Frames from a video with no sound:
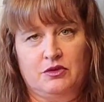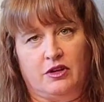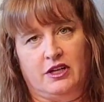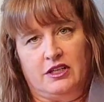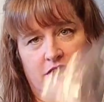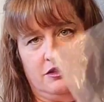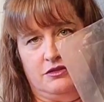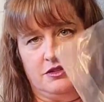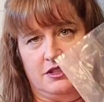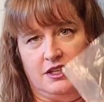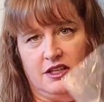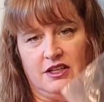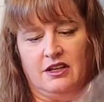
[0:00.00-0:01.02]
trying to use
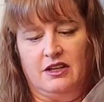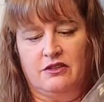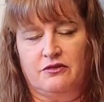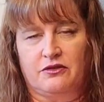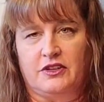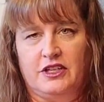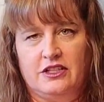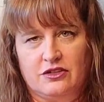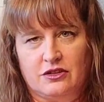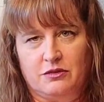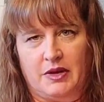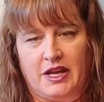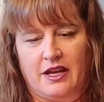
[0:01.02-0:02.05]
the
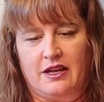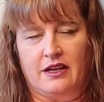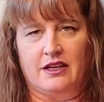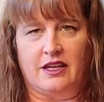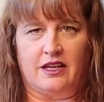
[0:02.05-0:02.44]
freezer bag